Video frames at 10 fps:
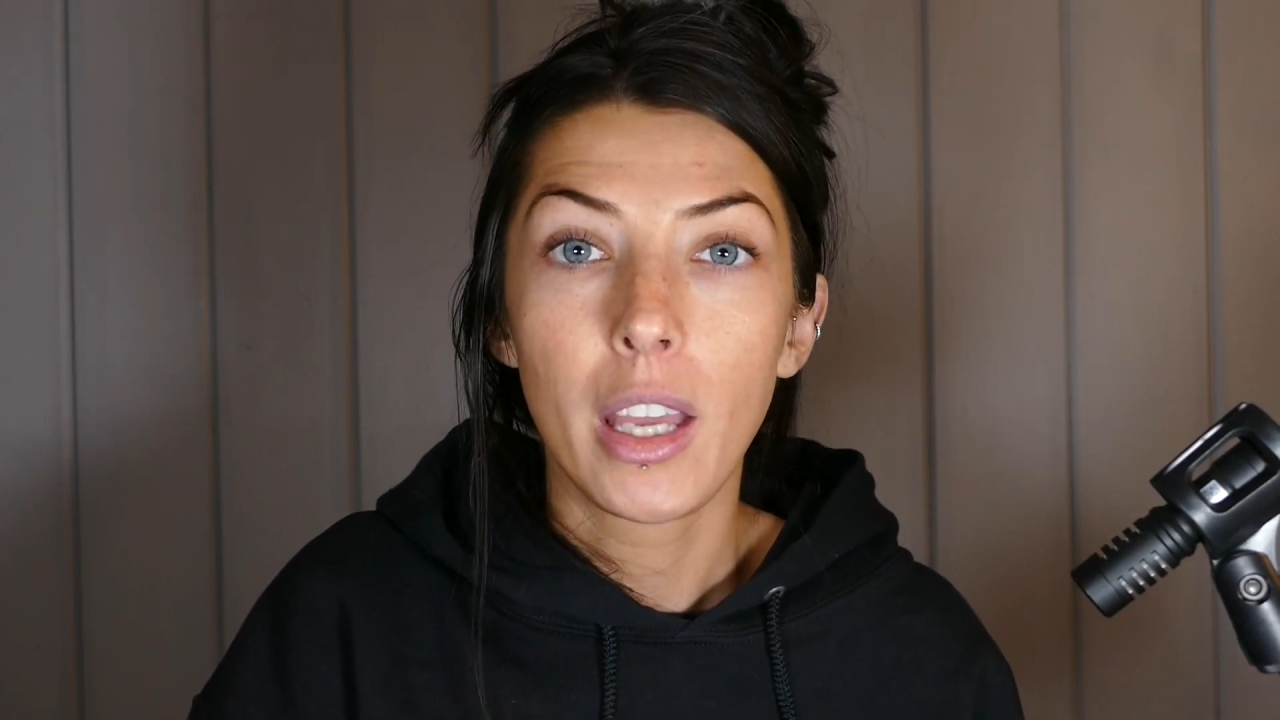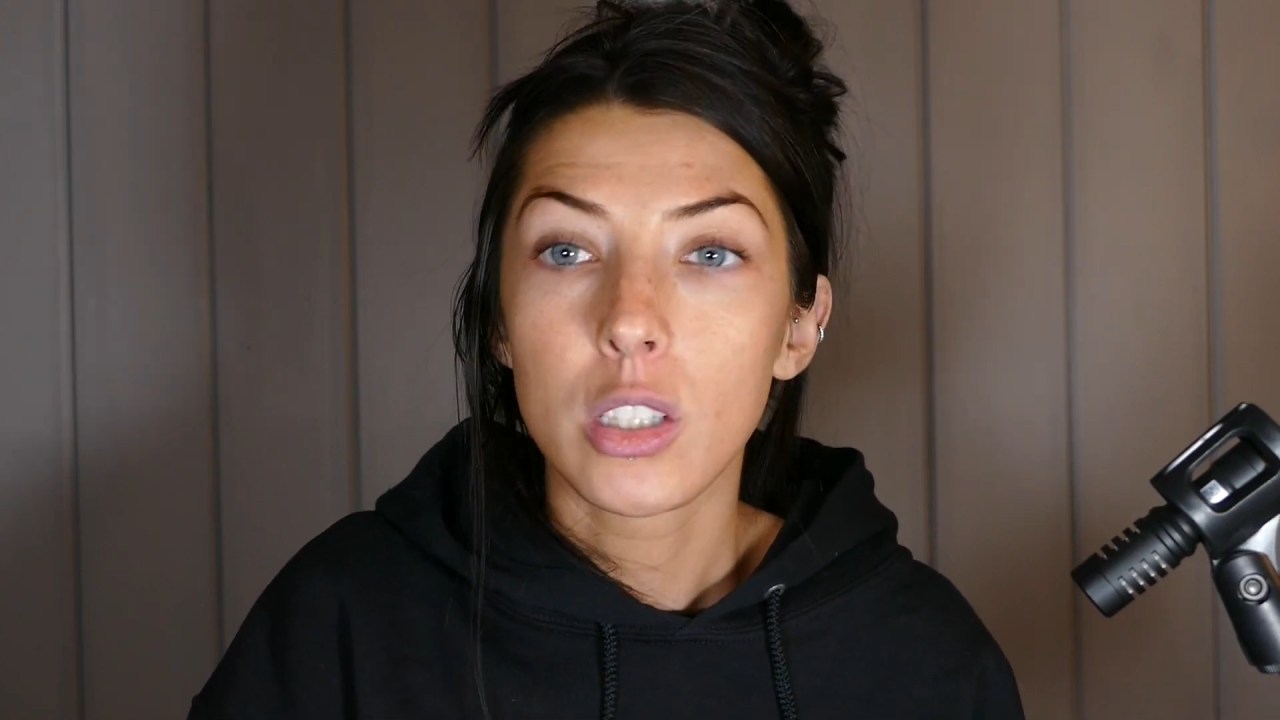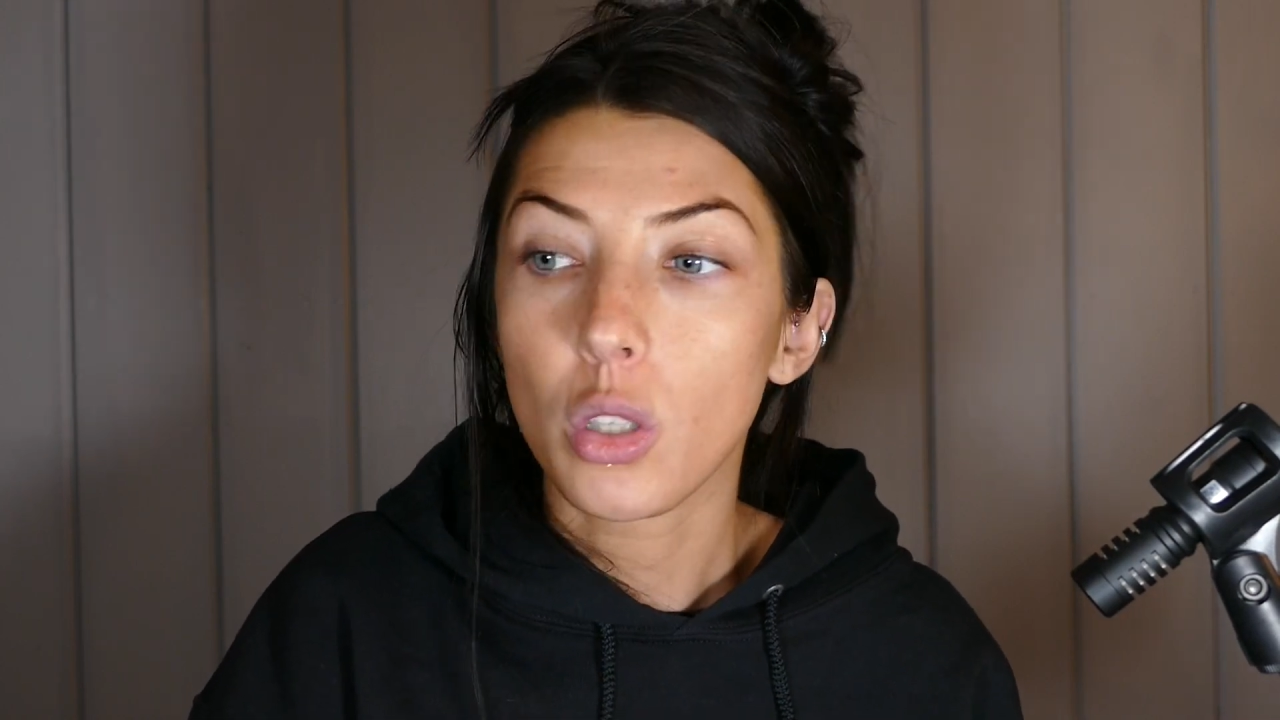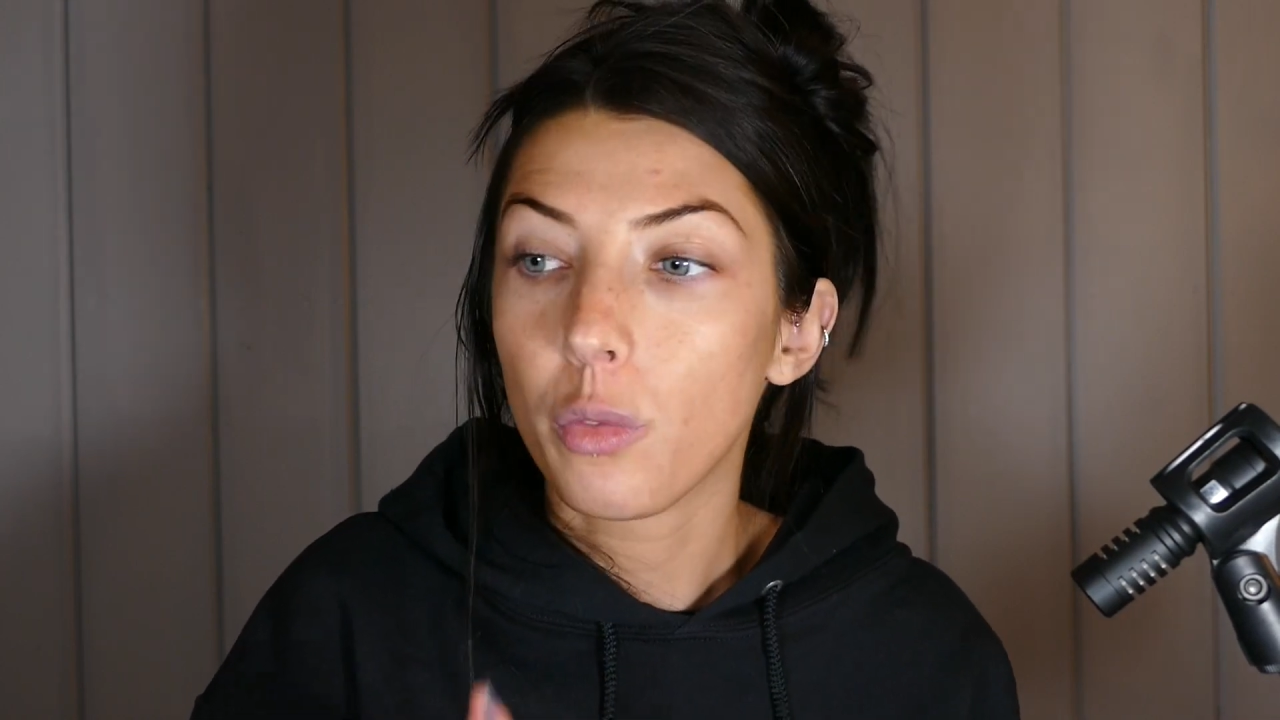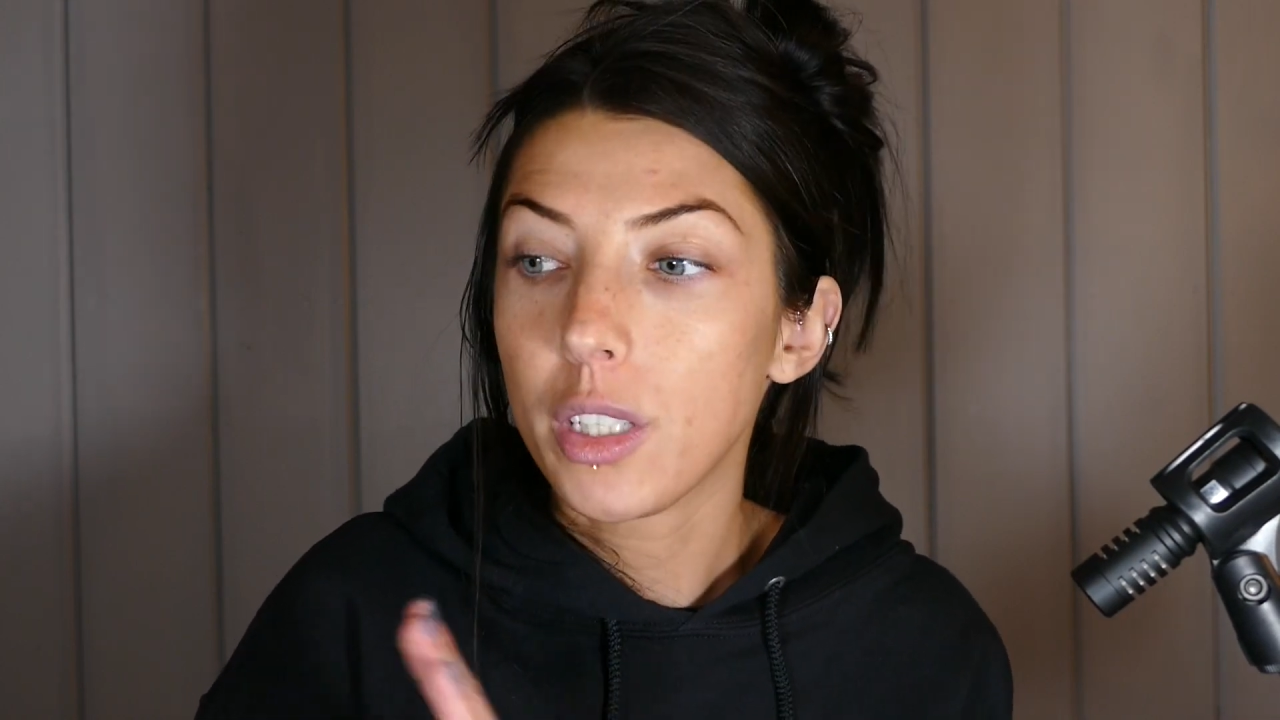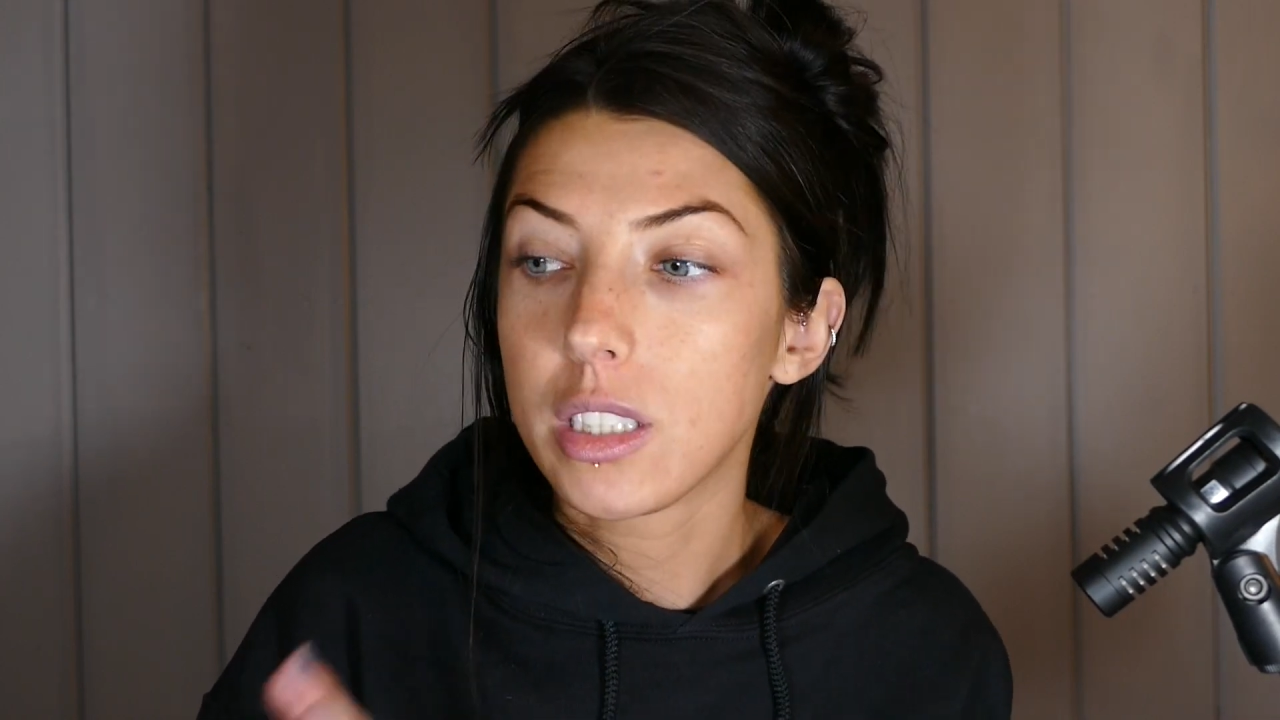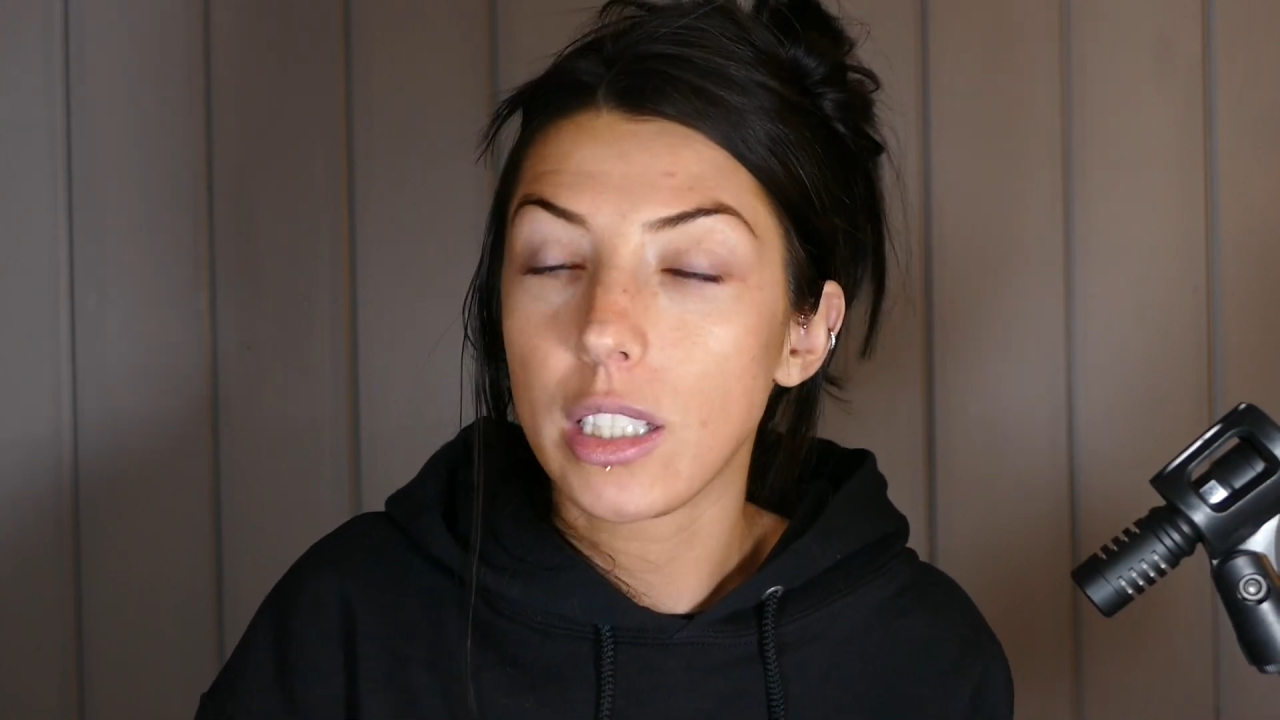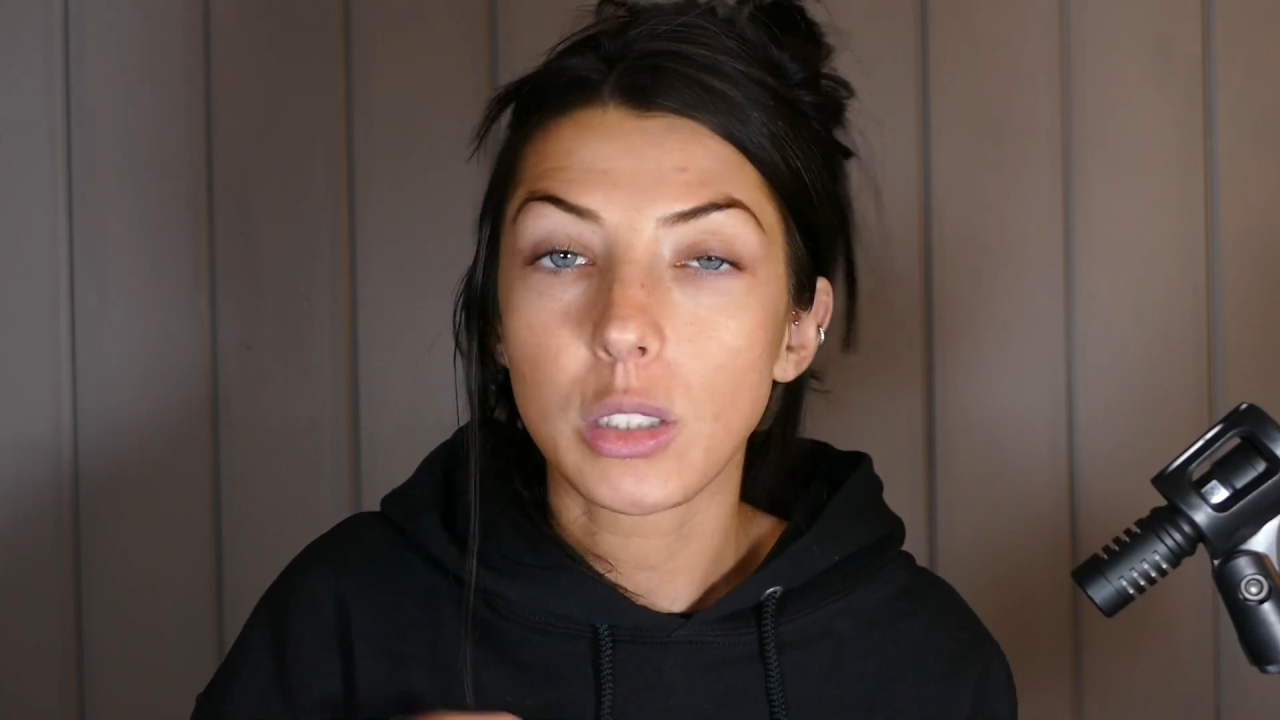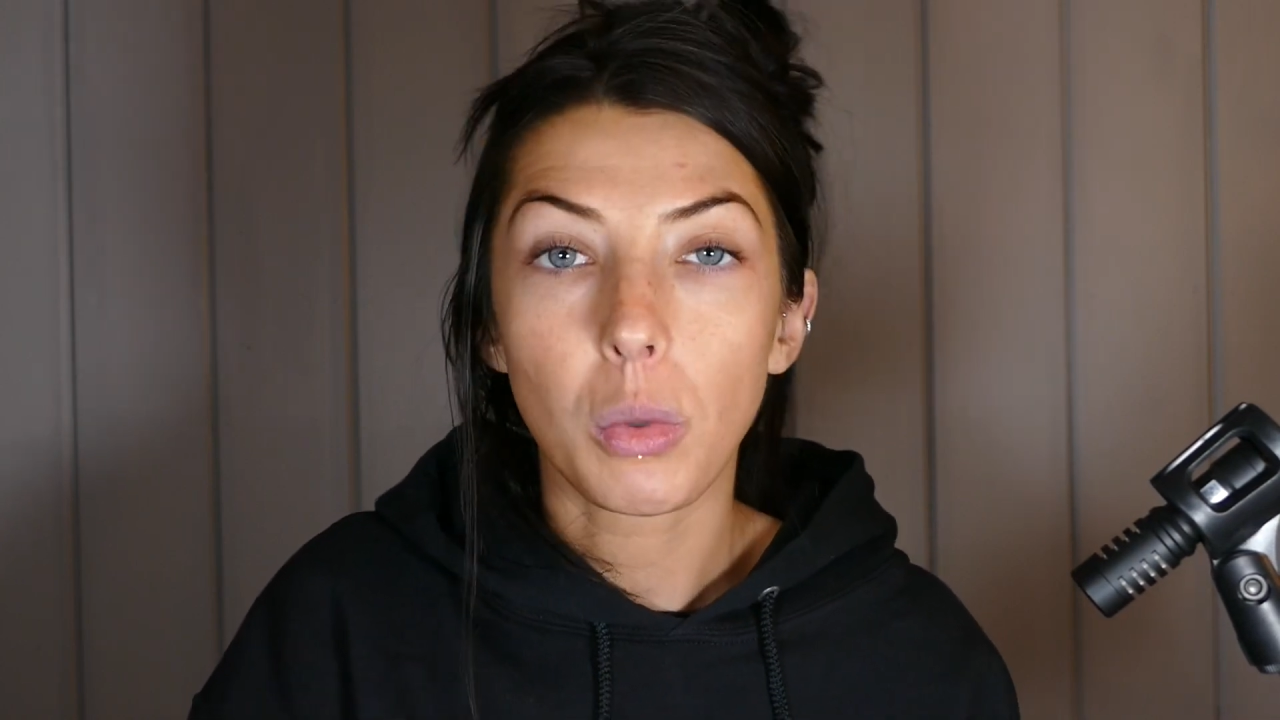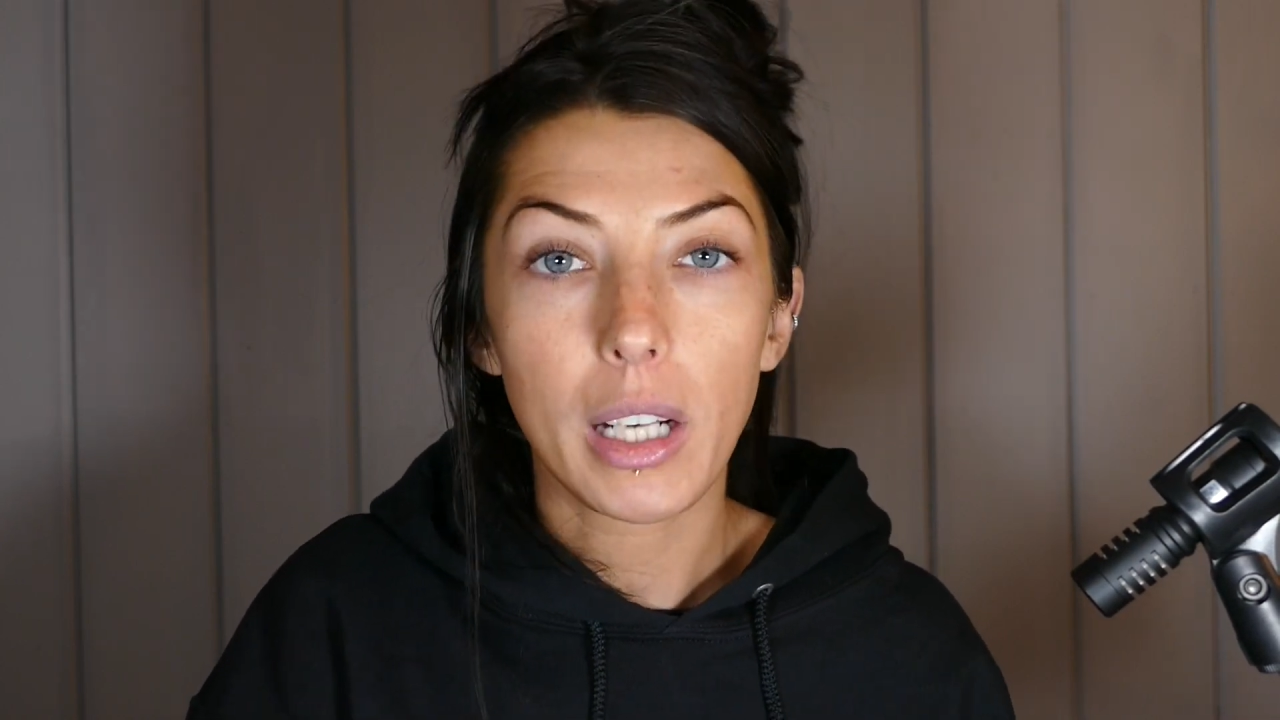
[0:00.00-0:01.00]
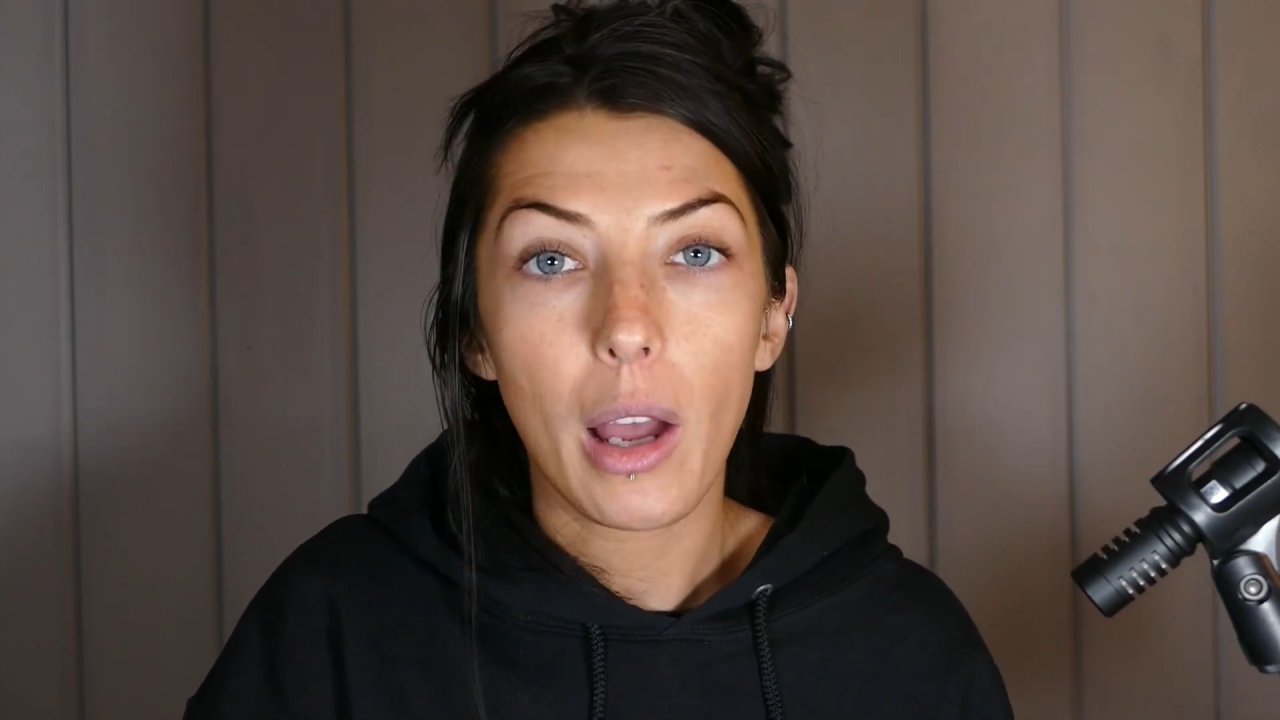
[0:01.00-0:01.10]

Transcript: So if it doesn't work